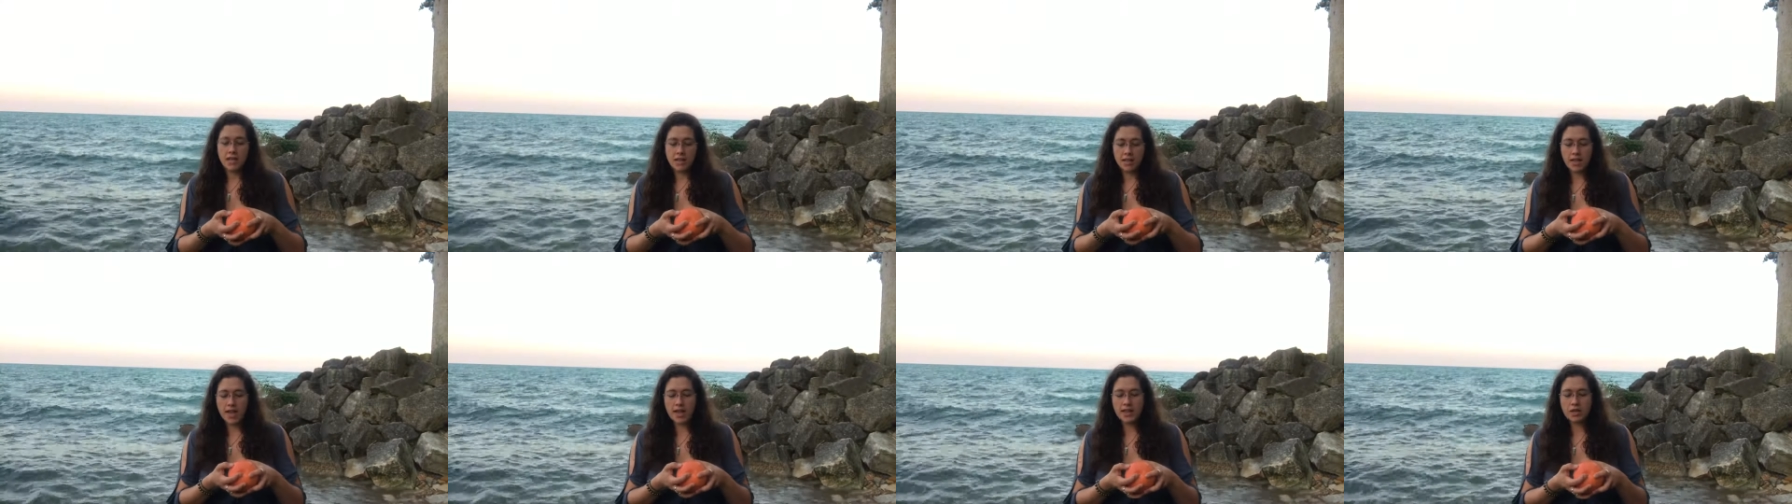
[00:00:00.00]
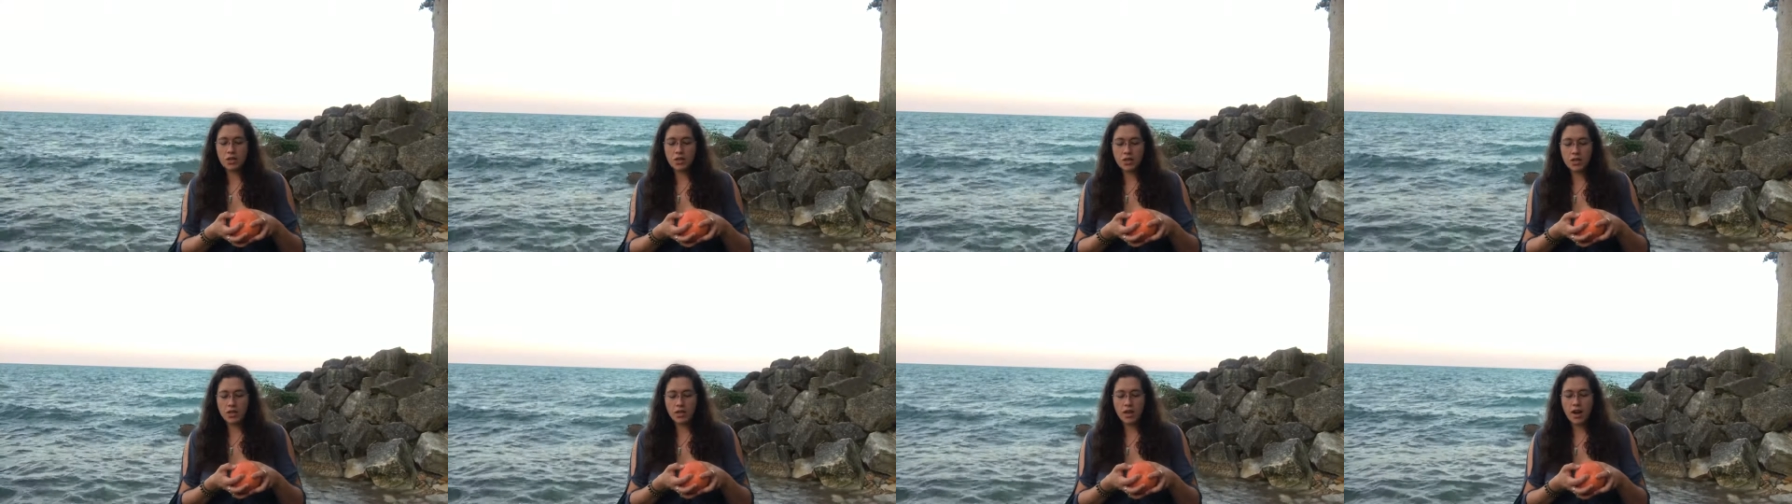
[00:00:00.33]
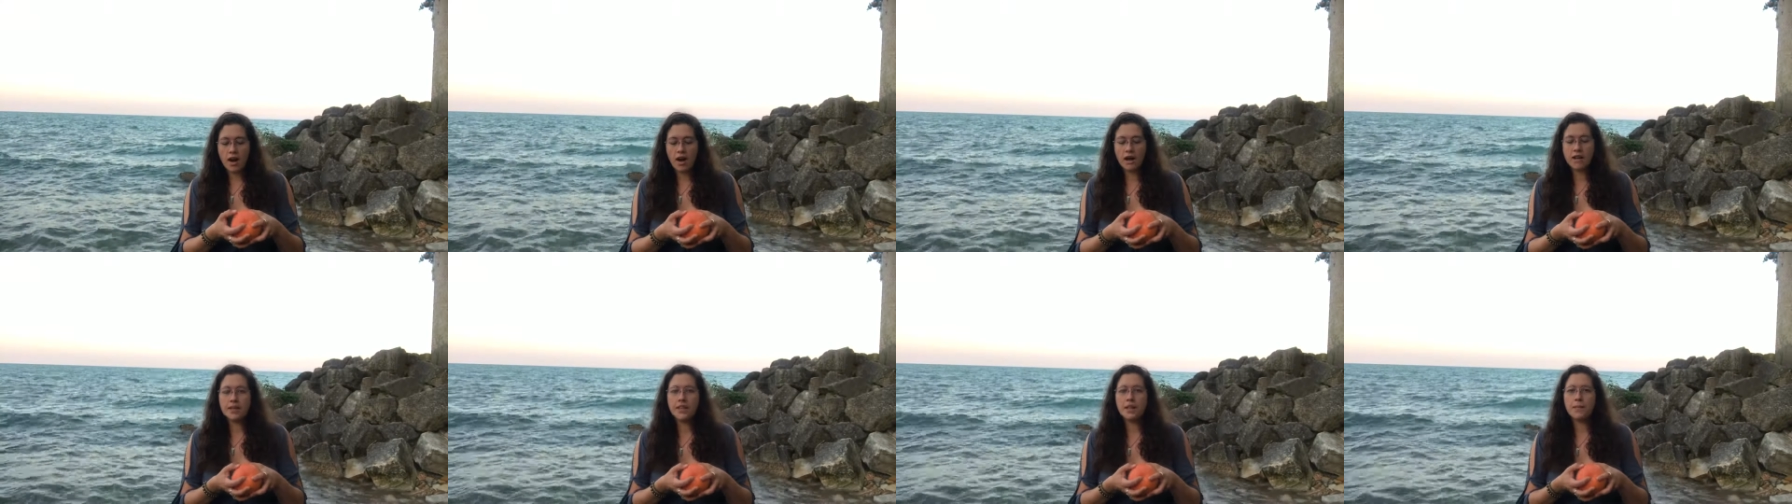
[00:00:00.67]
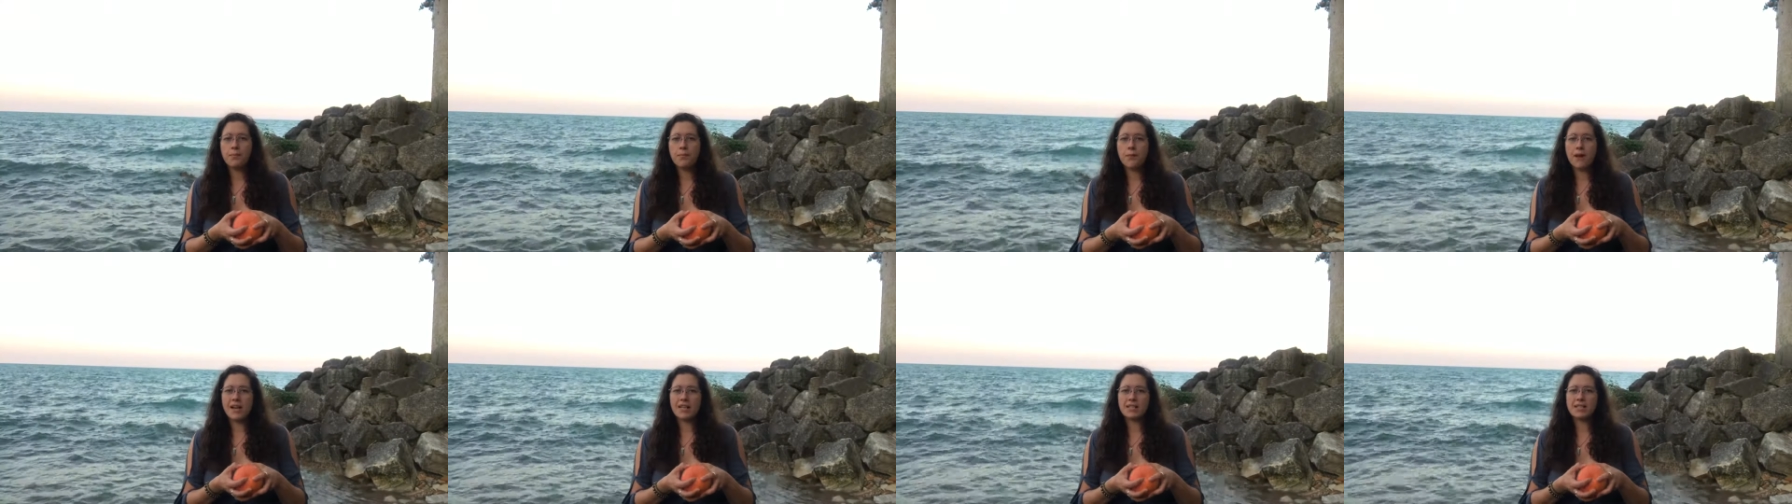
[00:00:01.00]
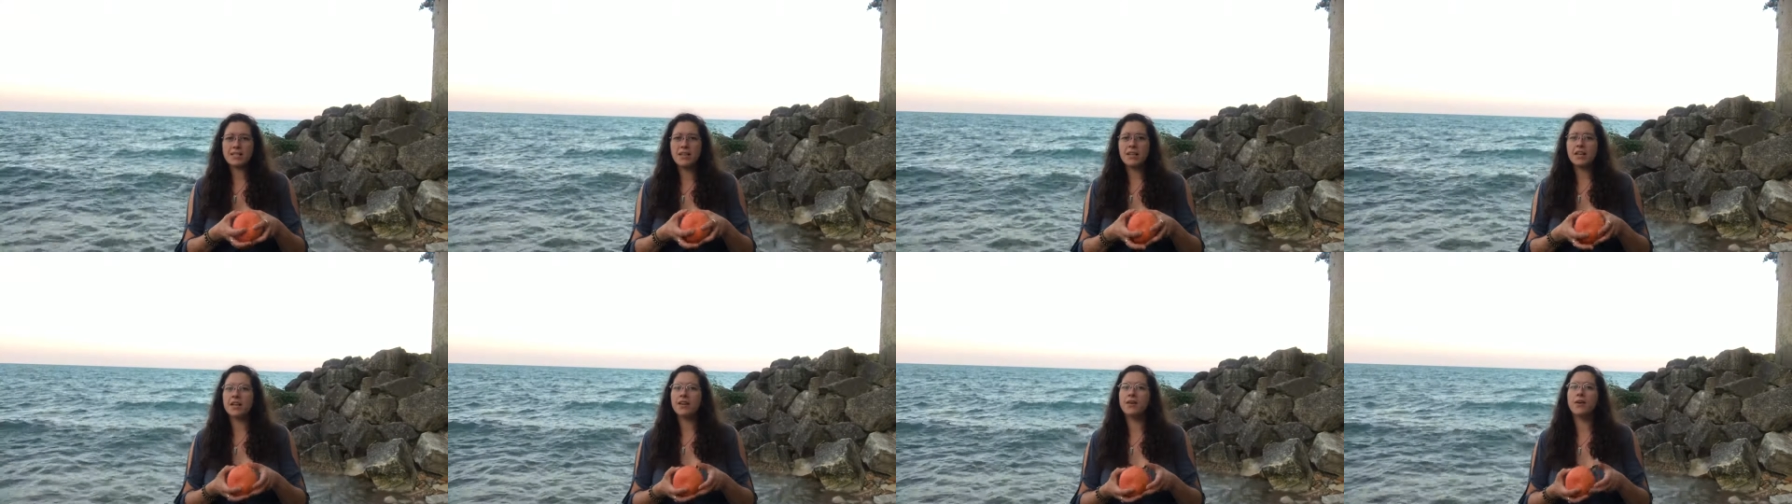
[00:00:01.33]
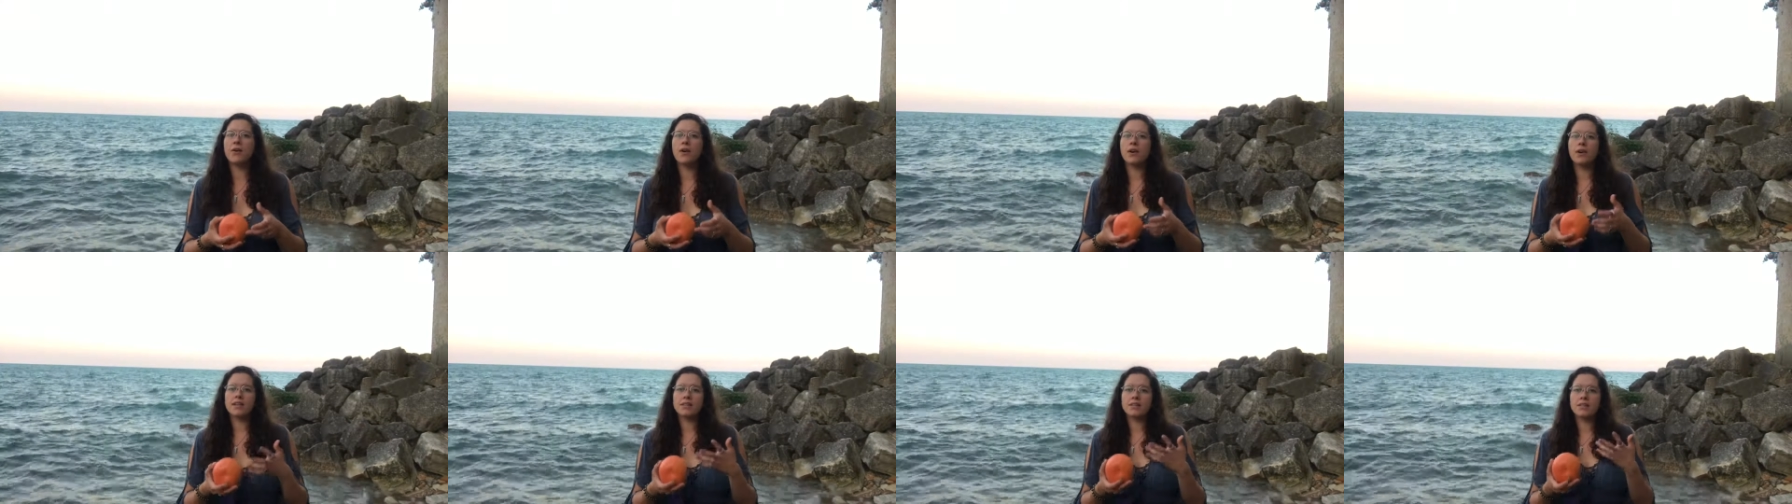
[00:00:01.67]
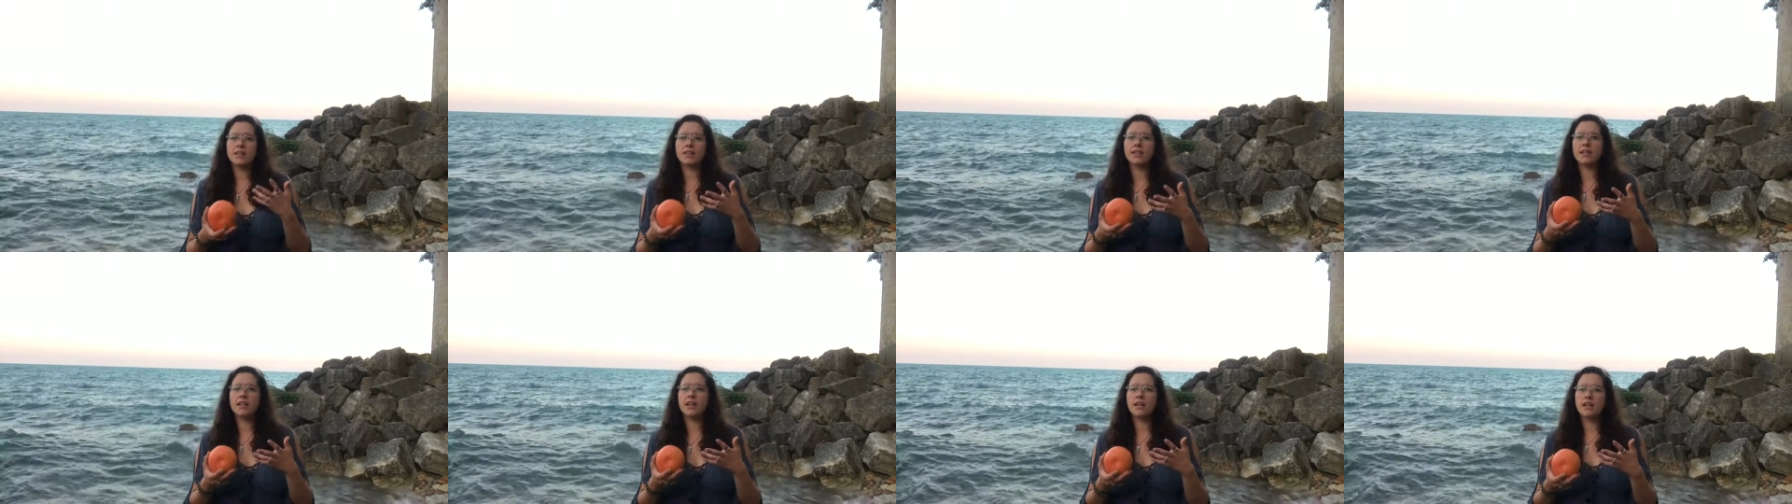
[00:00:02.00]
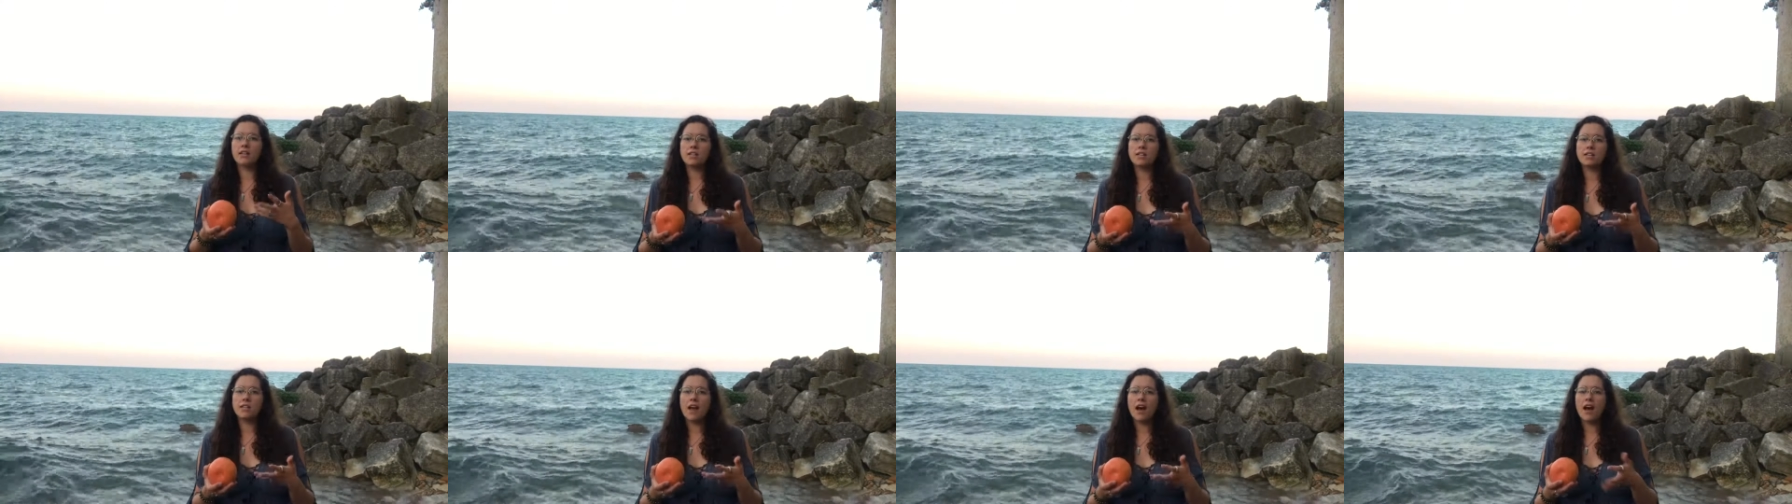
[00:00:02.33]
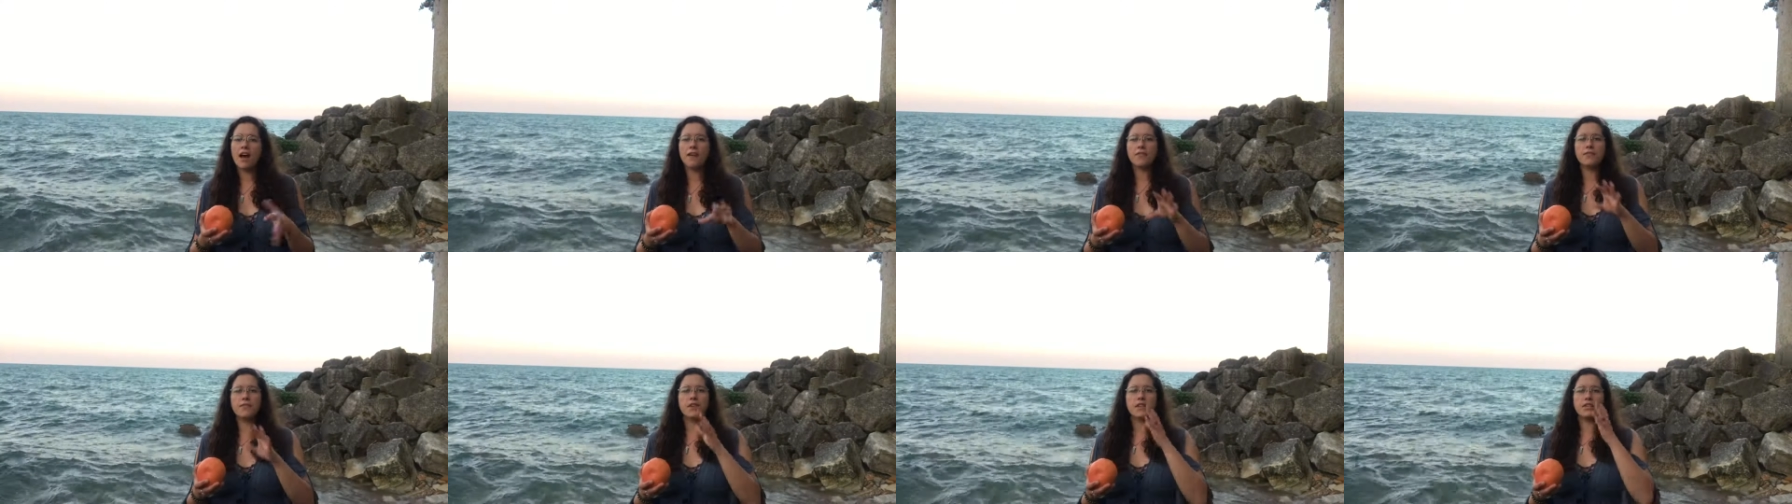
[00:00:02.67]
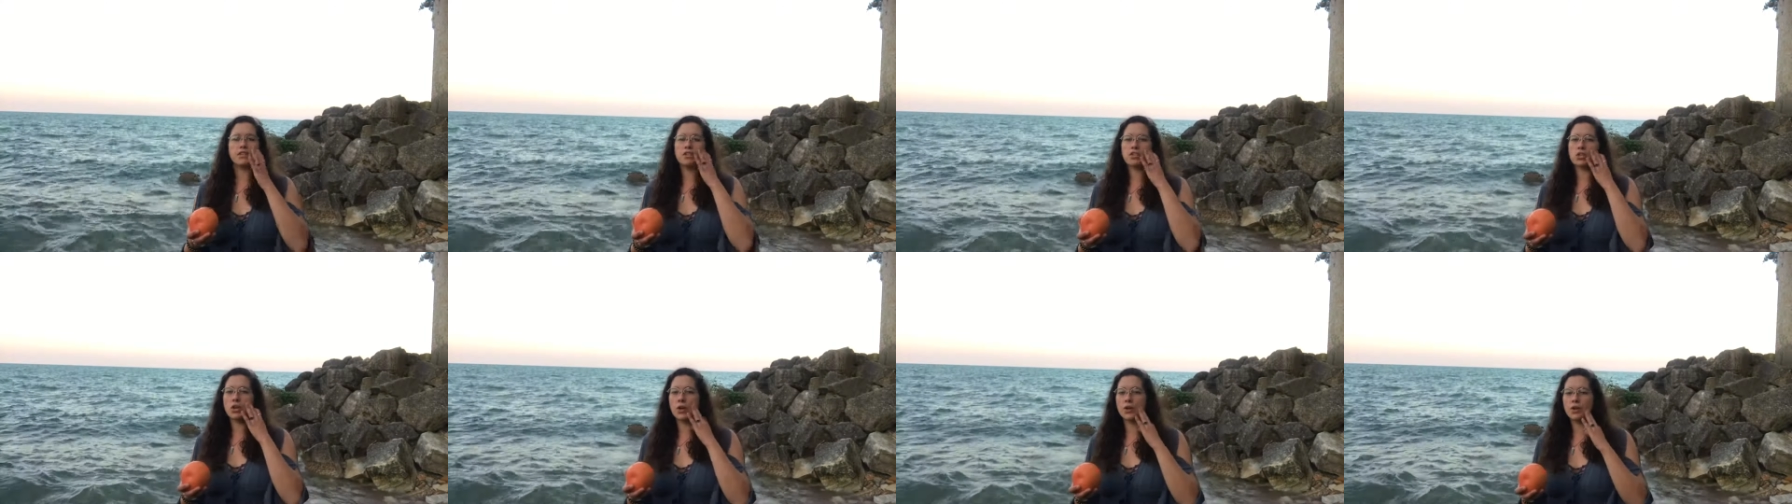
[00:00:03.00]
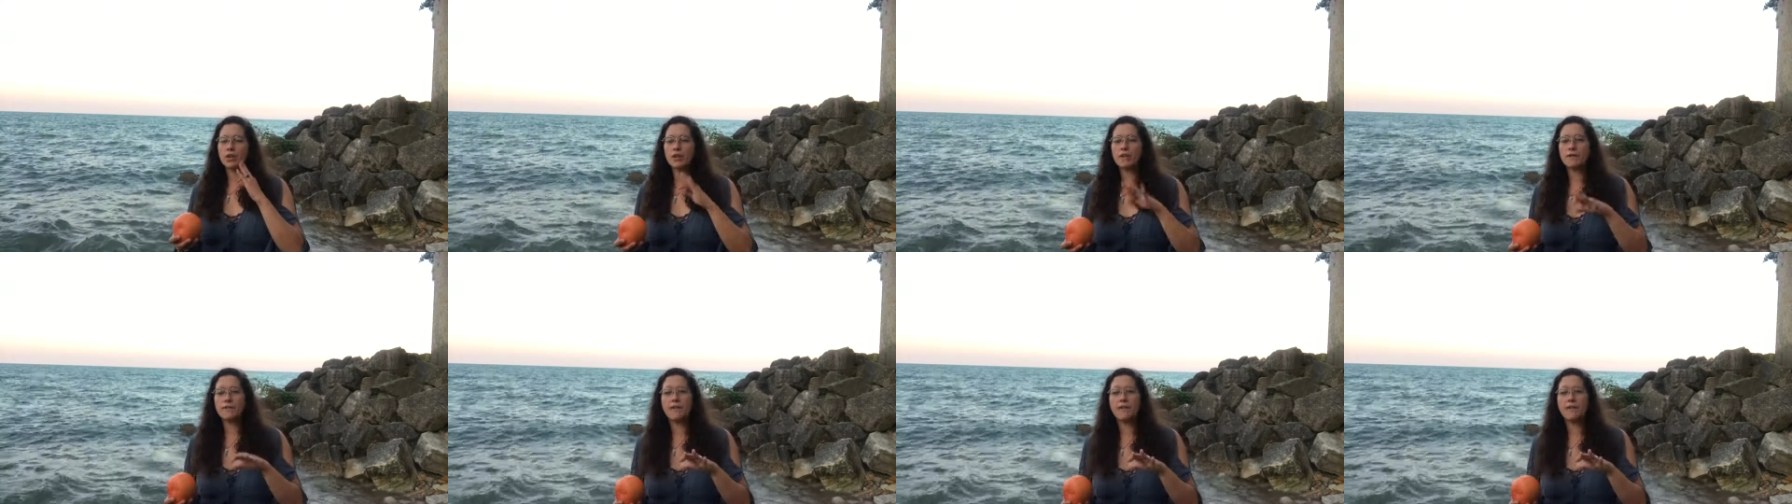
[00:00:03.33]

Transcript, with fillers: like you can hardly press it, or it's a little soft, it's totally